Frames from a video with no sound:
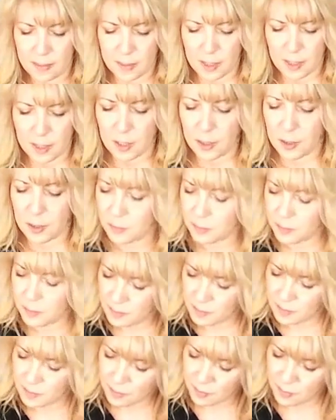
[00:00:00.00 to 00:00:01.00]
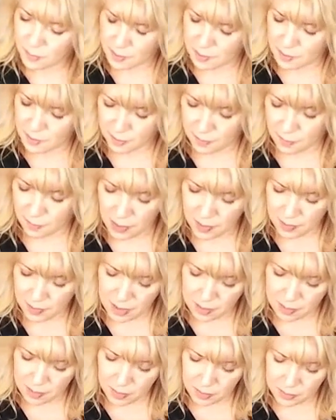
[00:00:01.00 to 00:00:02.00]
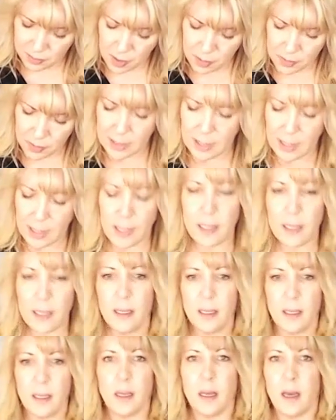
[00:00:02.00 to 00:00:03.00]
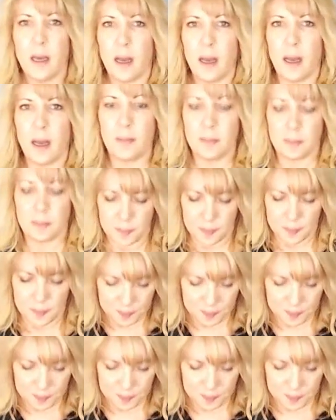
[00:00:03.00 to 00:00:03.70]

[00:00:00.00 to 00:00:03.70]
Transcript: is cute what is it? Free People? No, INC. Um,